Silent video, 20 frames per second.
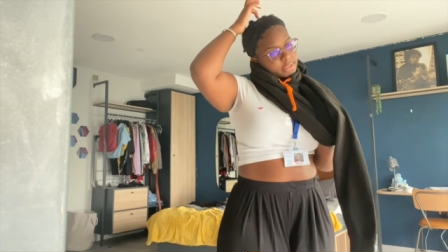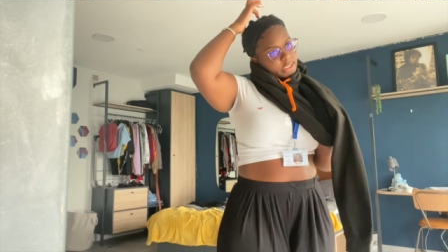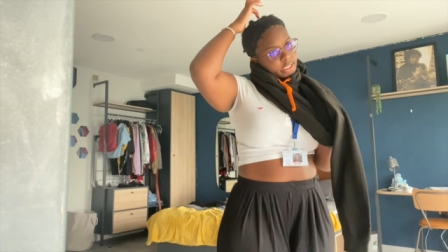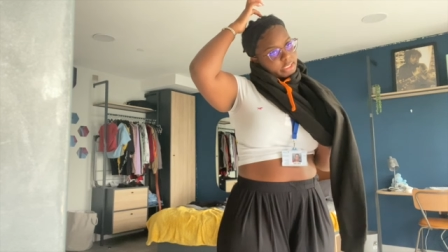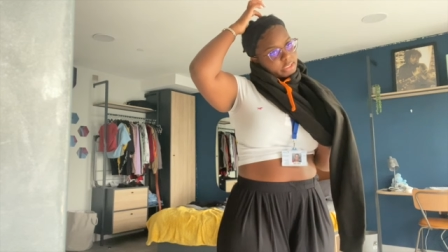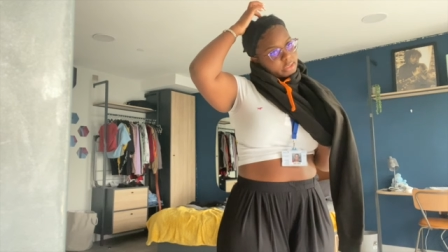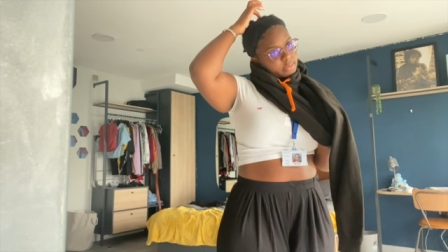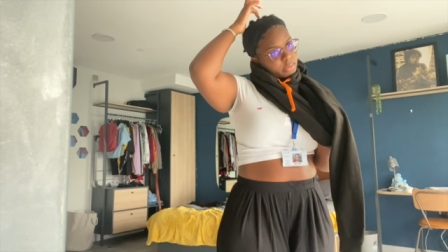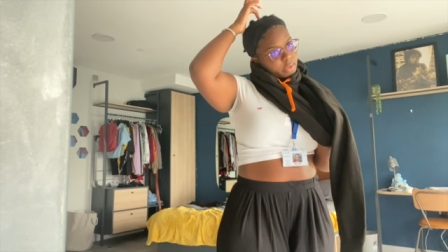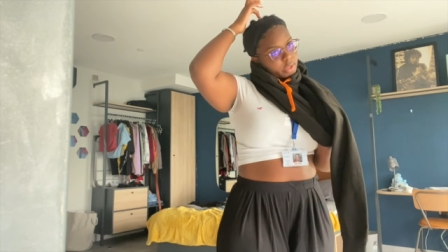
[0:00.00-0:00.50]

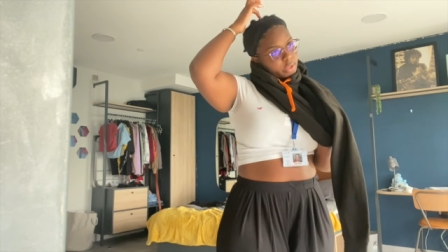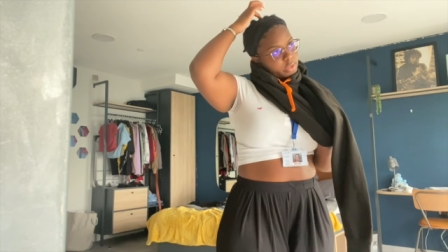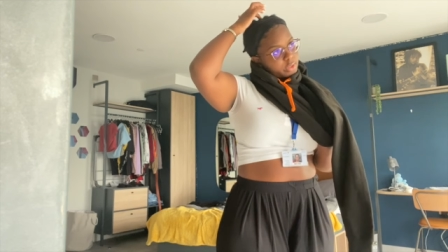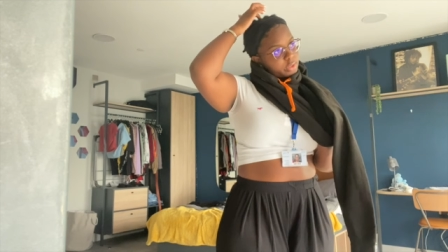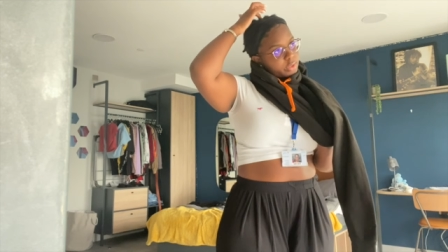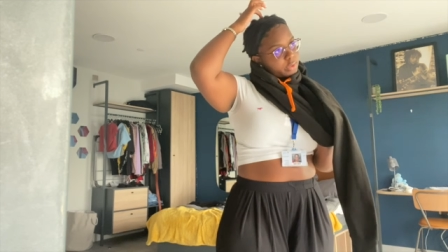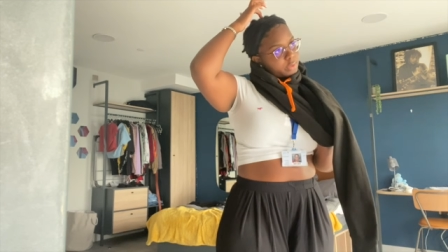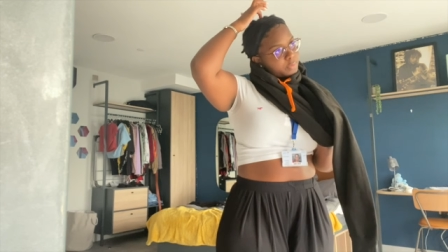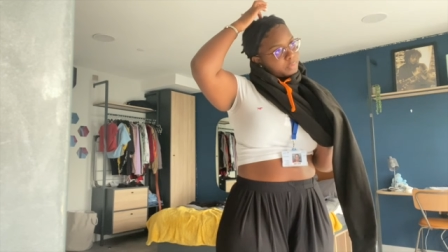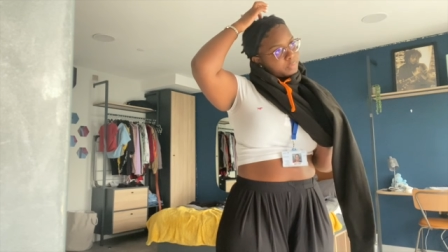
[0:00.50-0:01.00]
night tomorrow
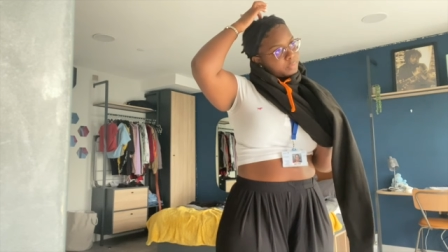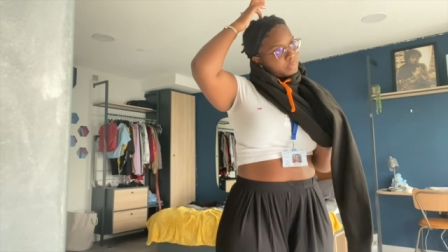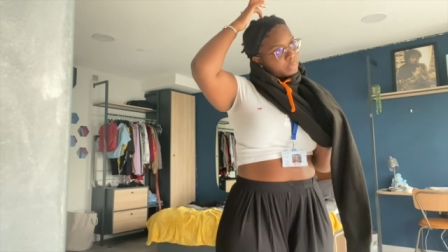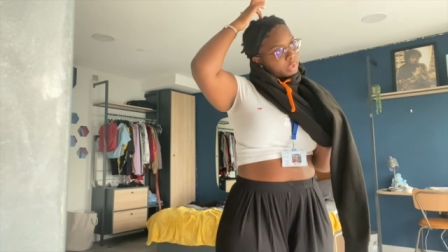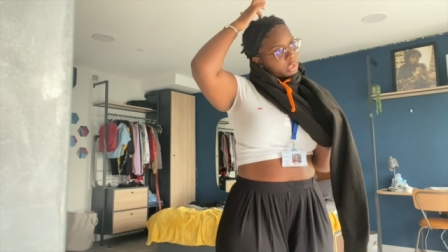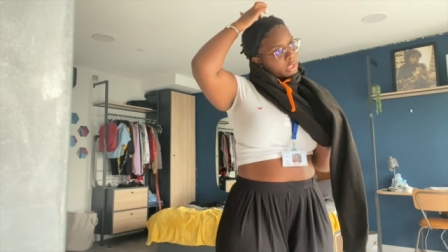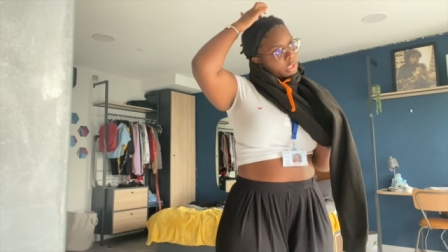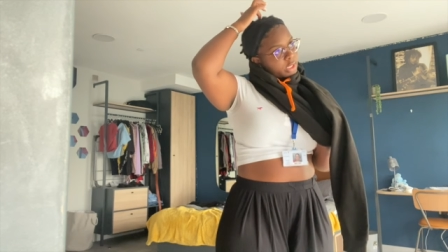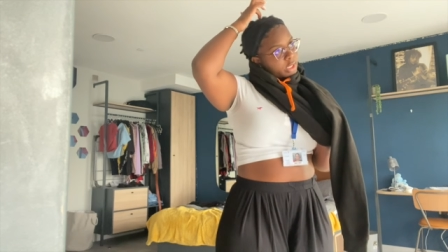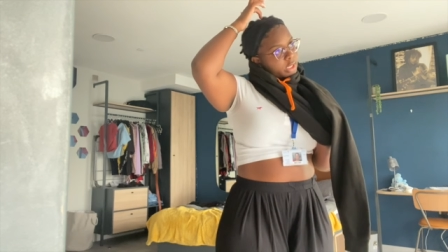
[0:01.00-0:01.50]

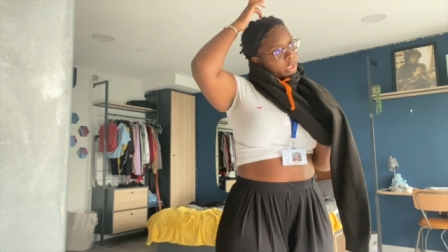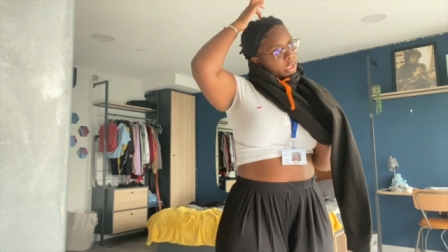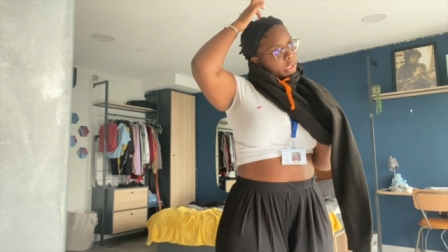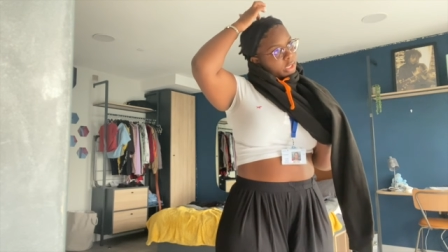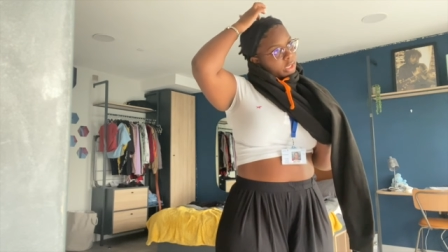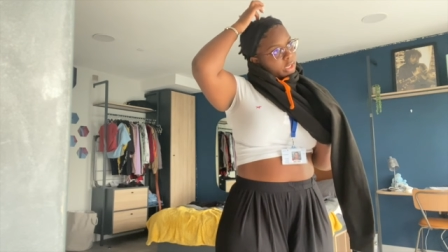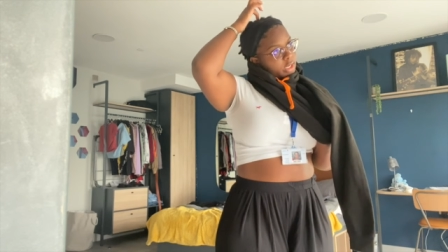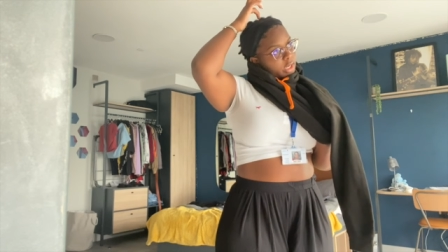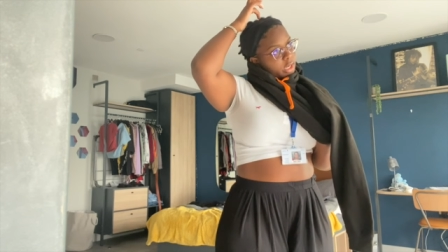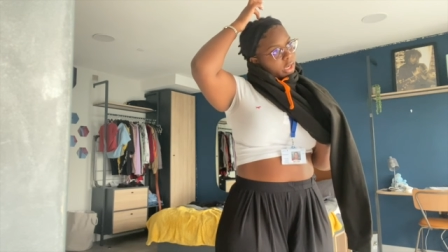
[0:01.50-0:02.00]

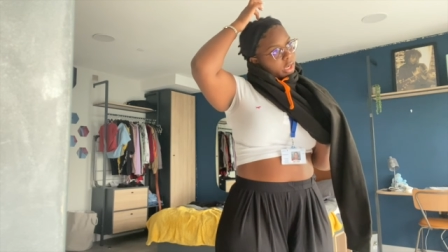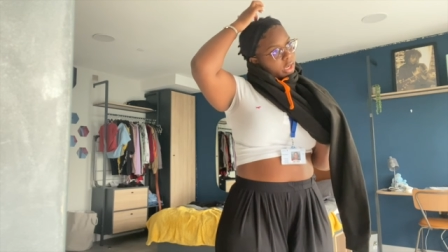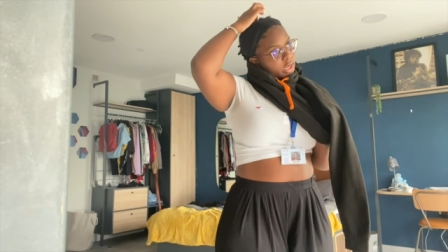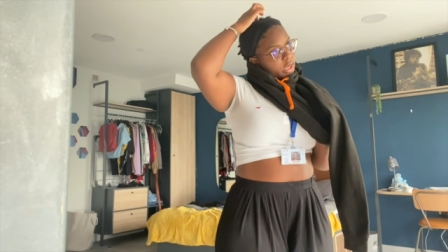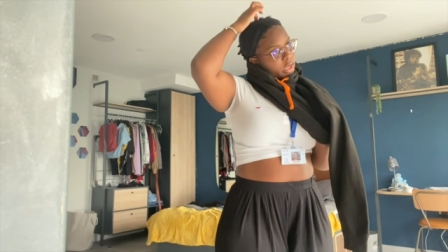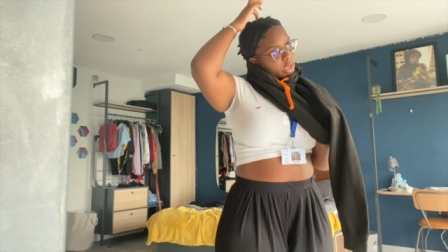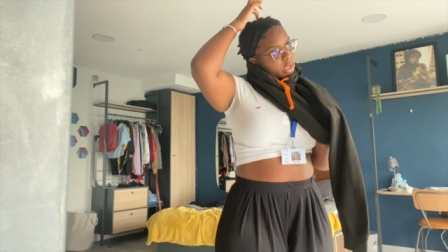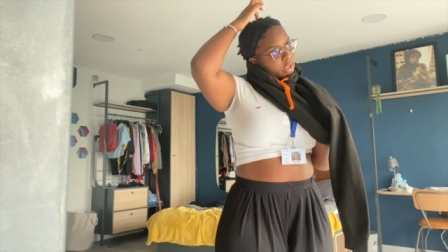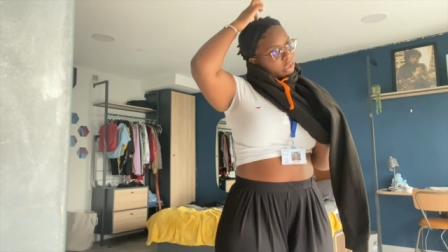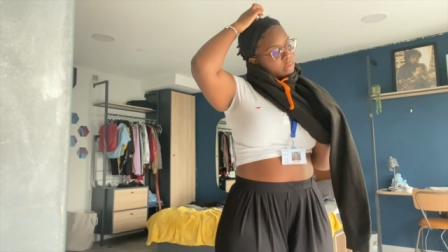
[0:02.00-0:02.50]

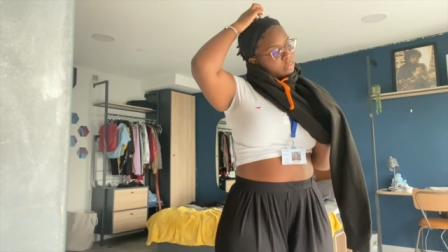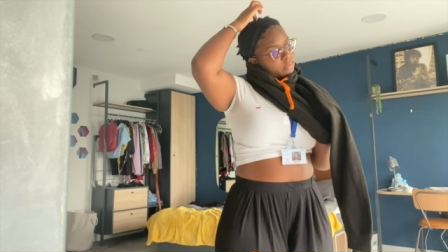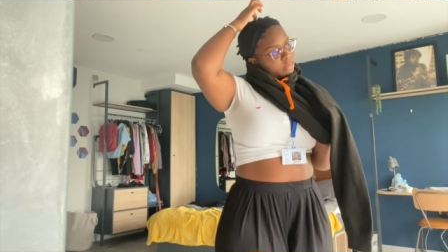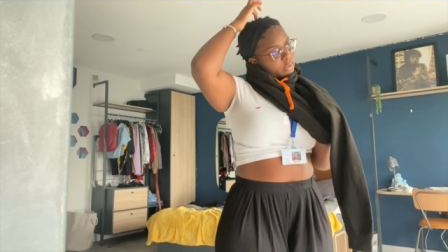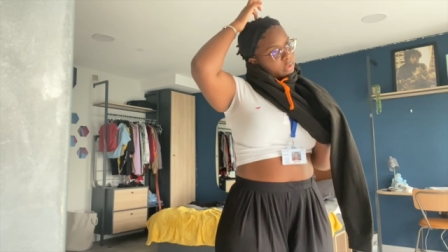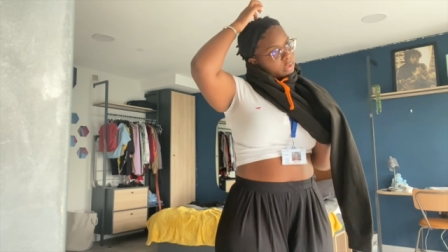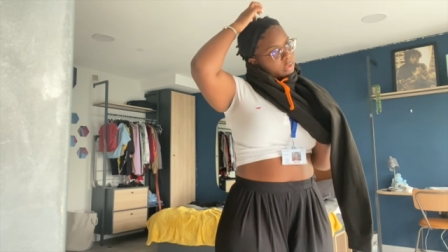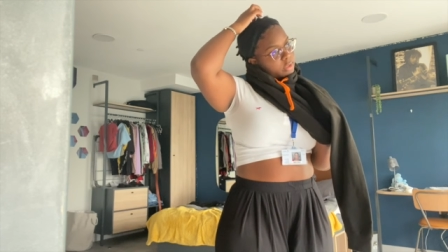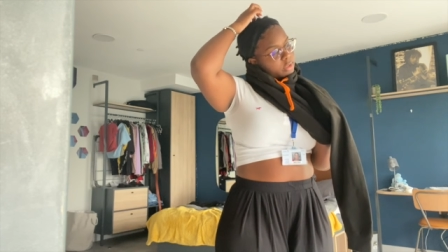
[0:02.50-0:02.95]
though. Um,